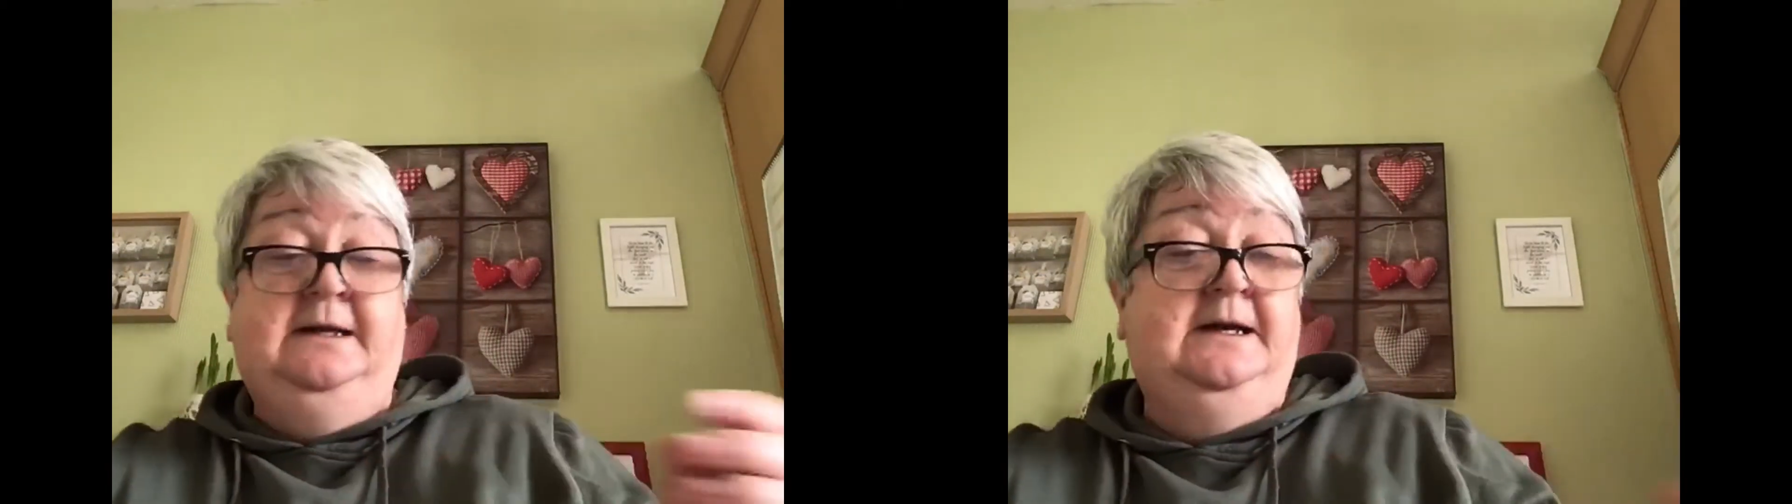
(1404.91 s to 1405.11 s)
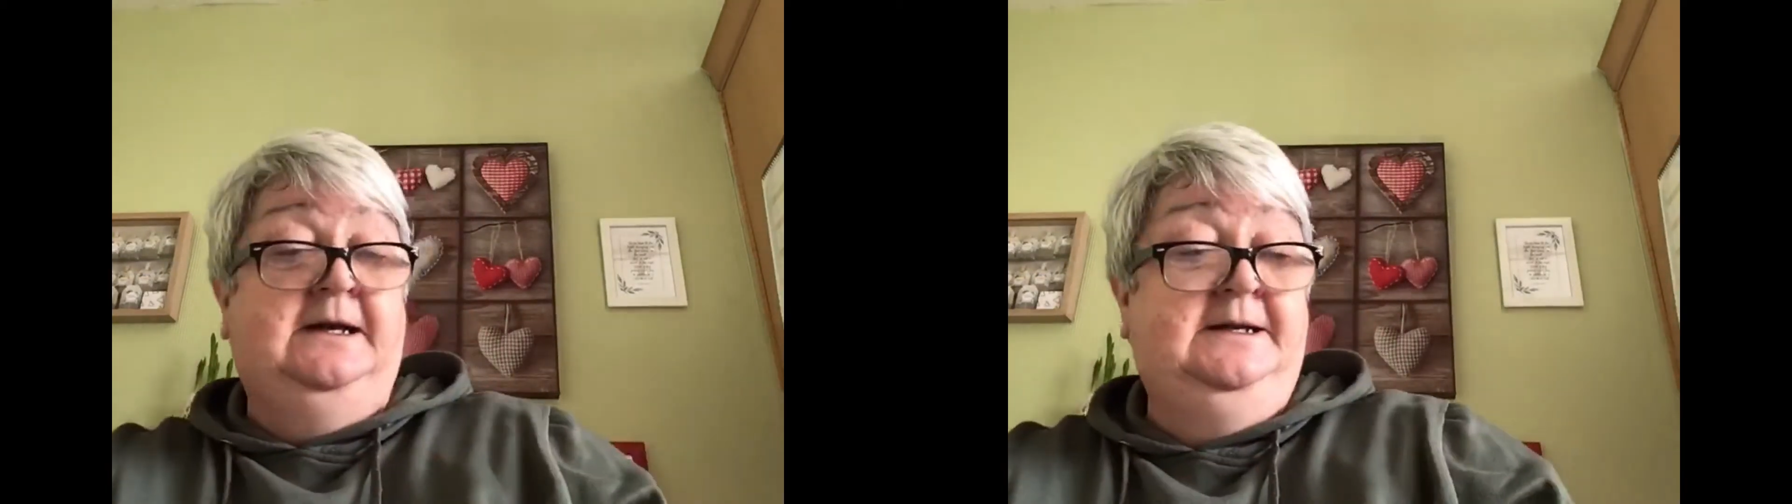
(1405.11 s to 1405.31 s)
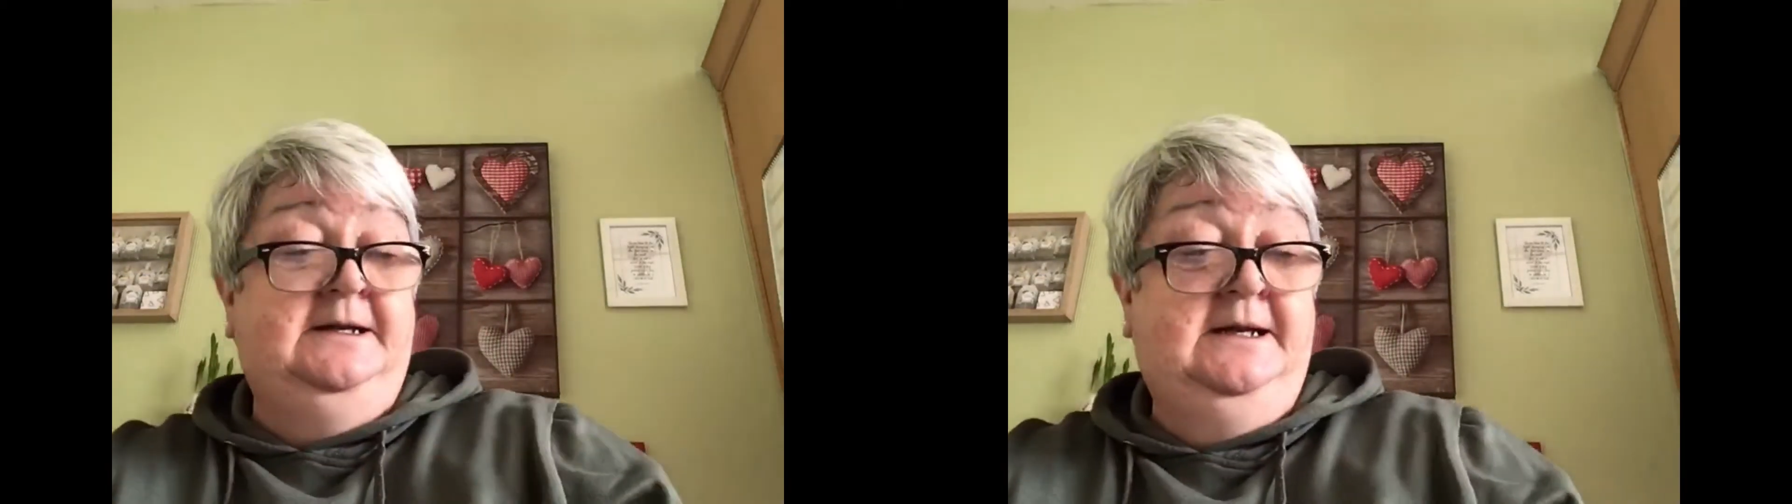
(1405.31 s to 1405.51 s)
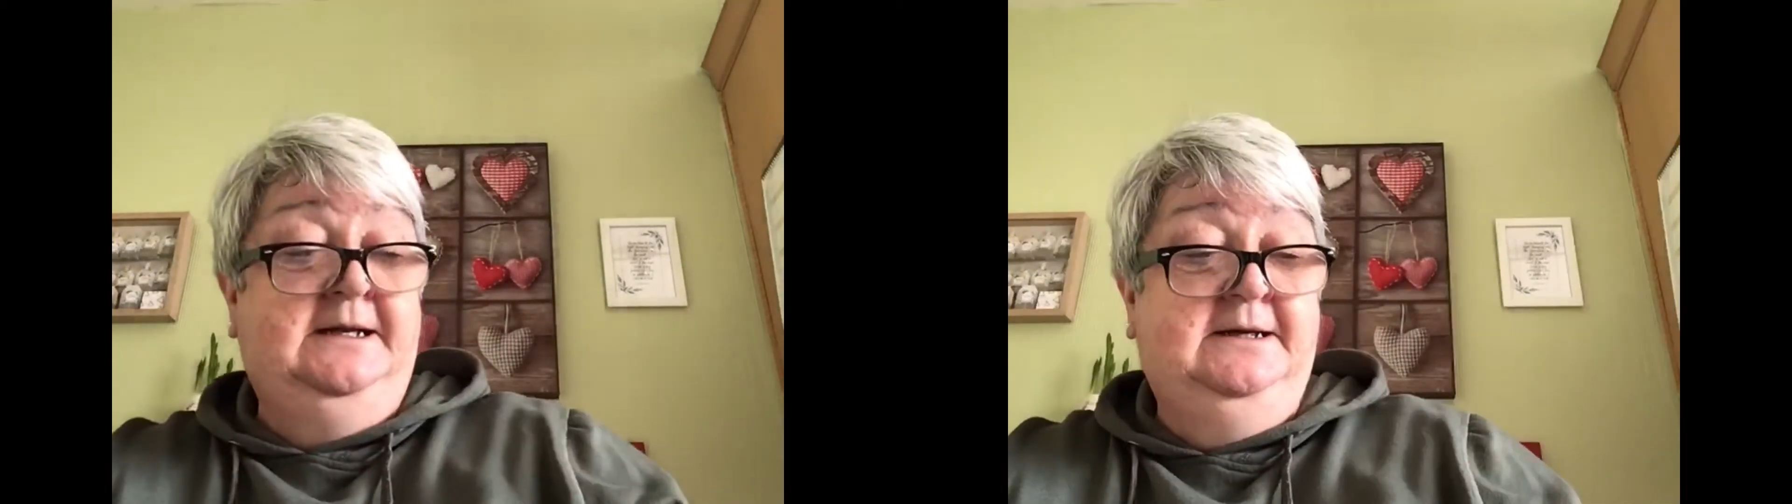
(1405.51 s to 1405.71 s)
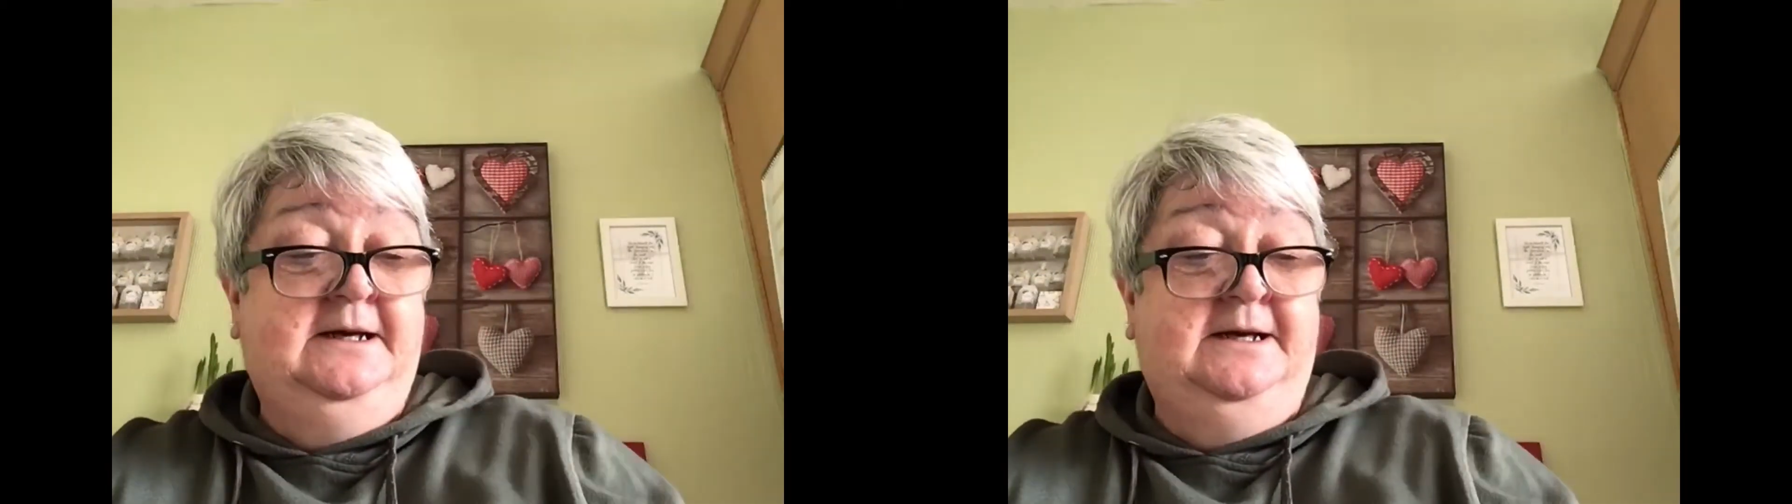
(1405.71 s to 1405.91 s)
and
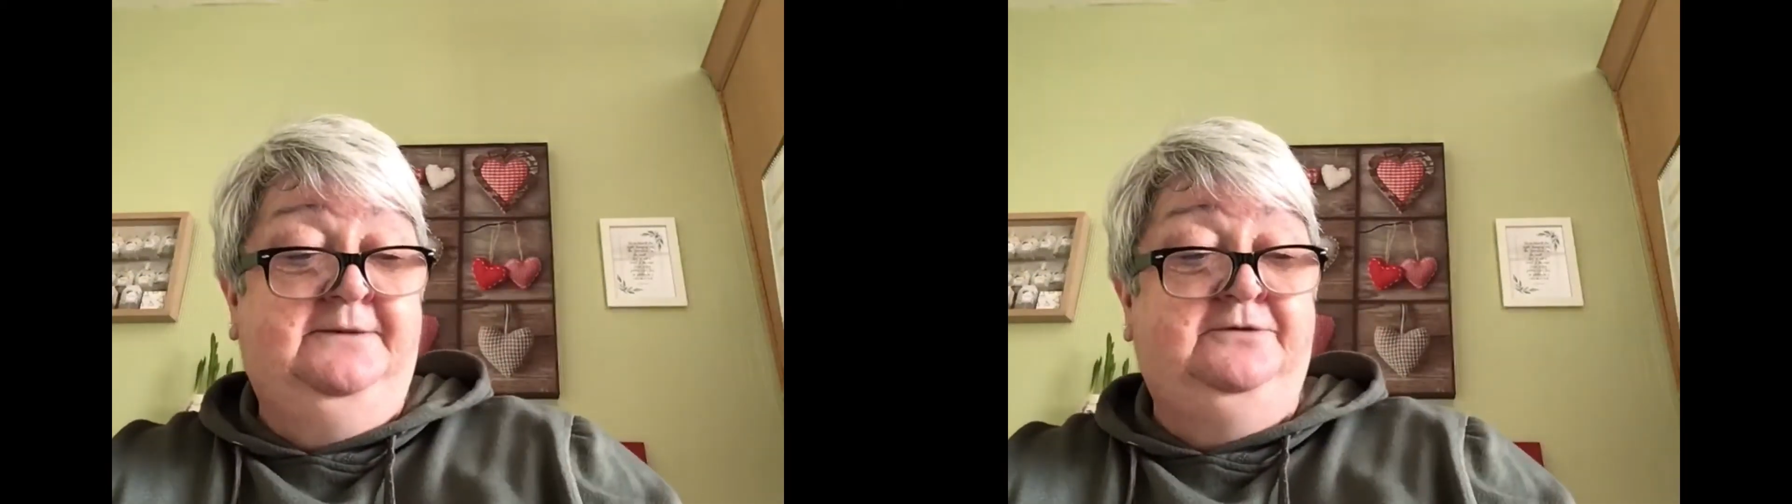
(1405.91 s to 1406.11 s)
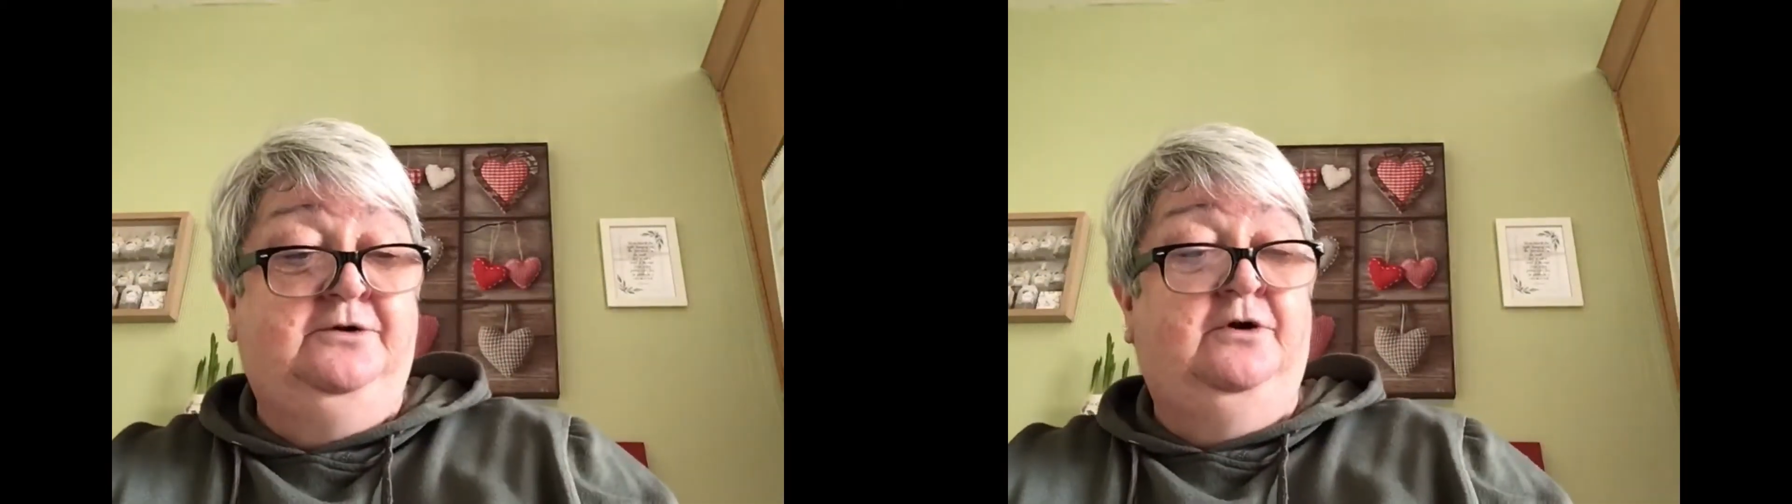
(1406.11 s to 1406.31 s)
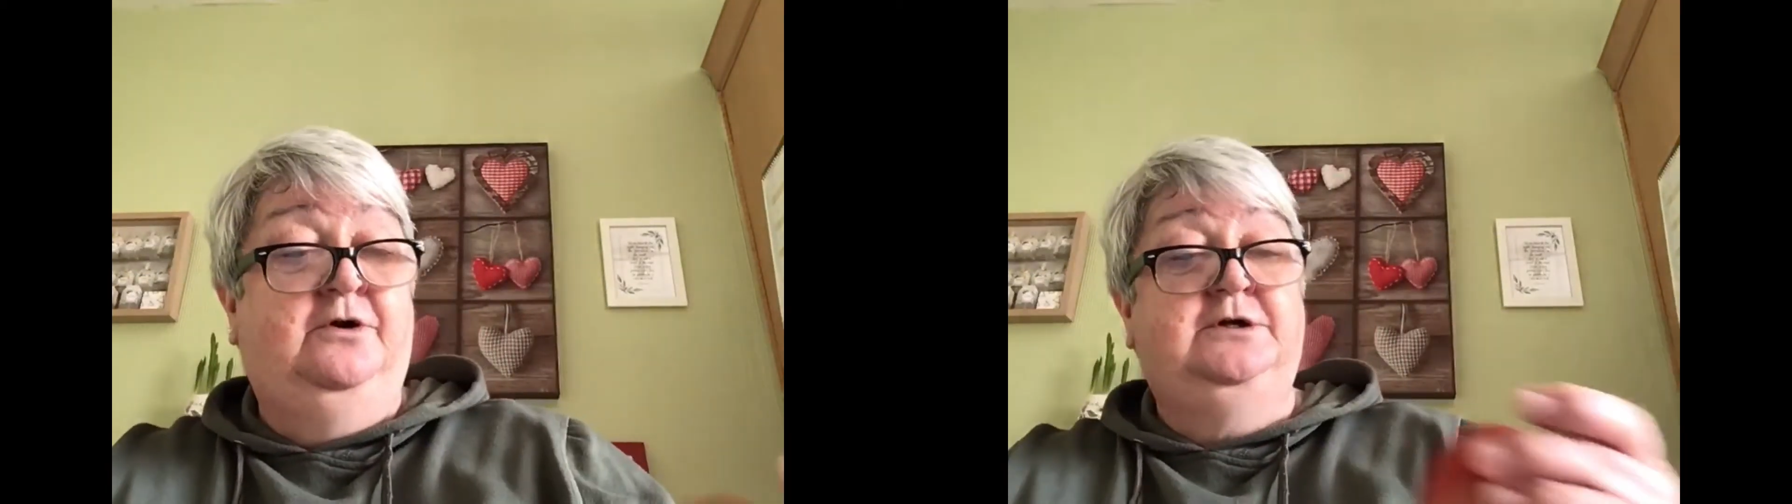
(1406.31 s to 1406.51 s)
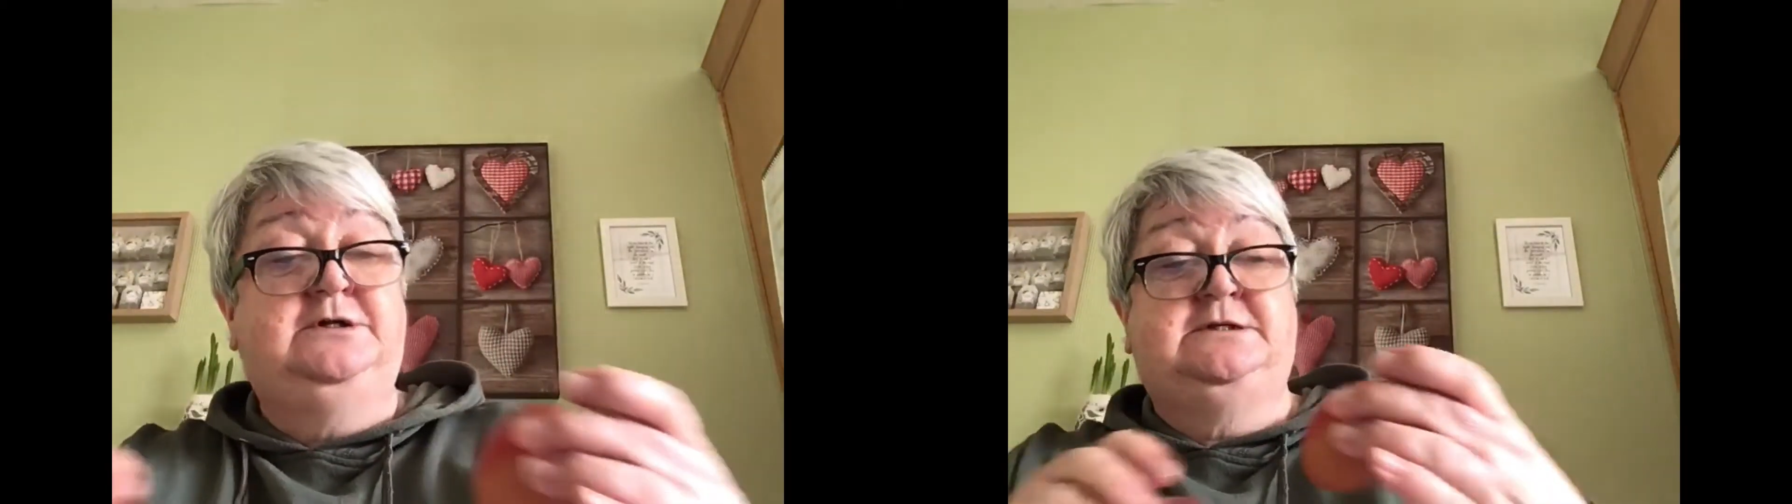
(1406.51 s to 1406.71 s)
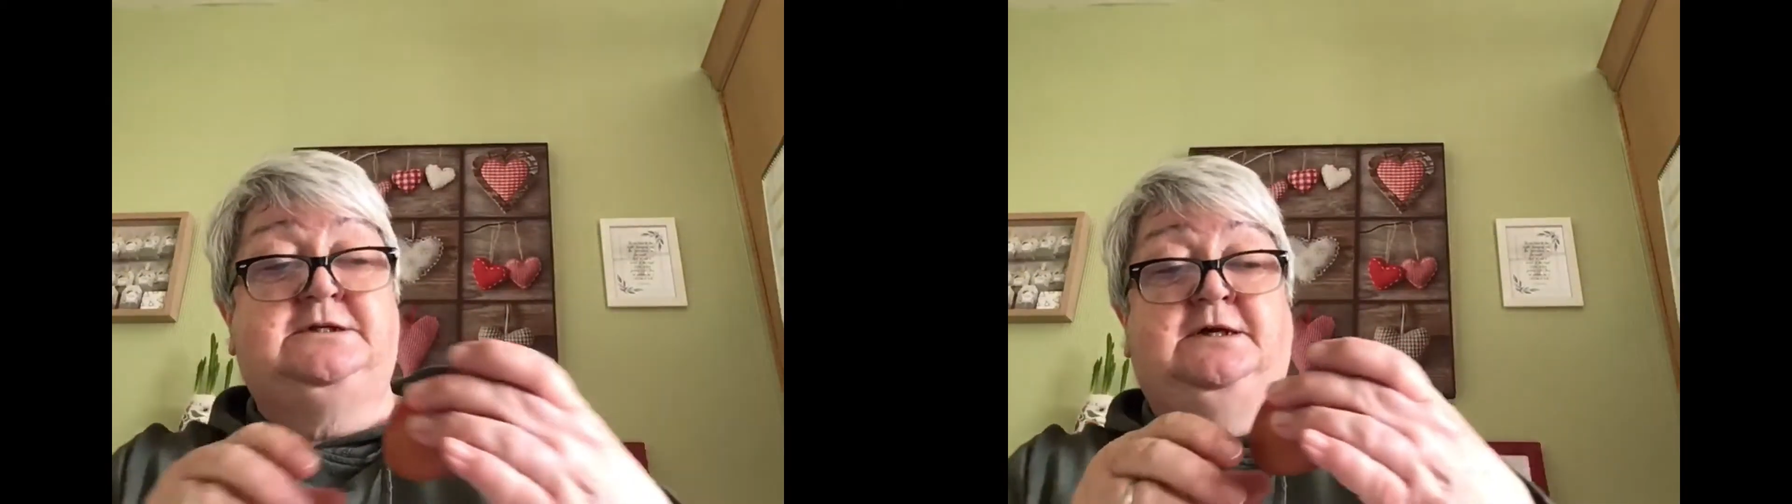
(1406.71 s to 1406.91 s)
then I've
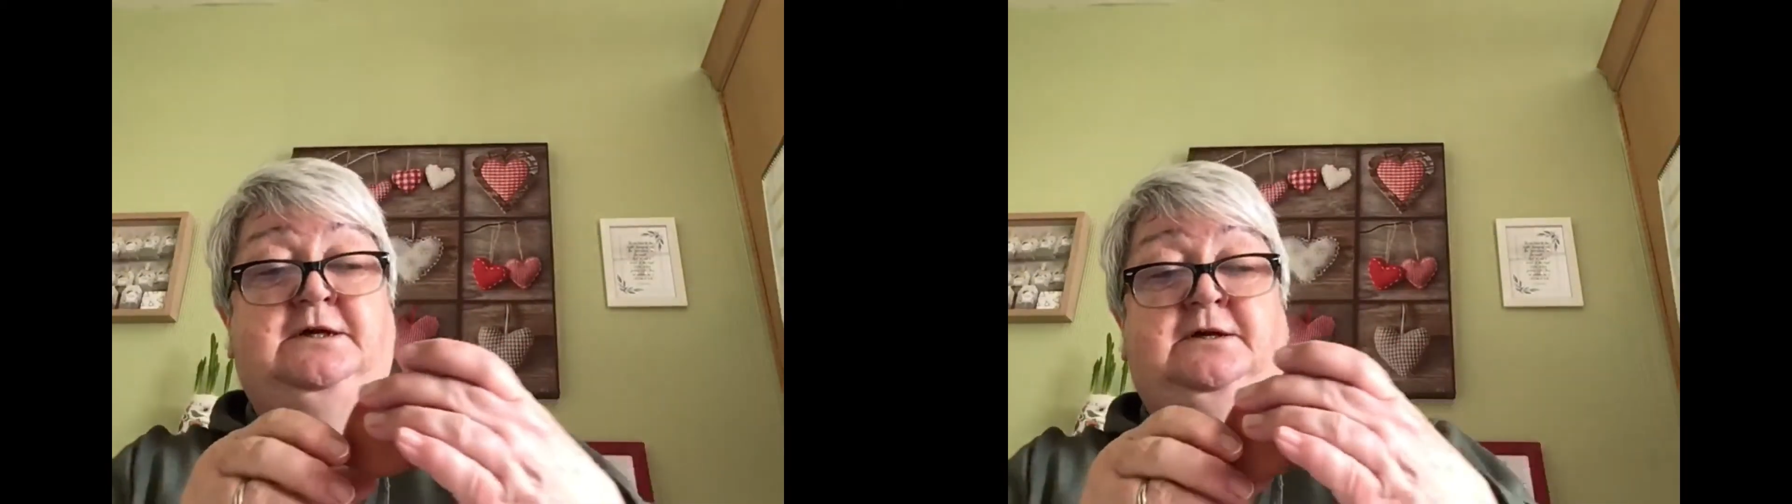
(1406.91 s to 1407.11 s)
got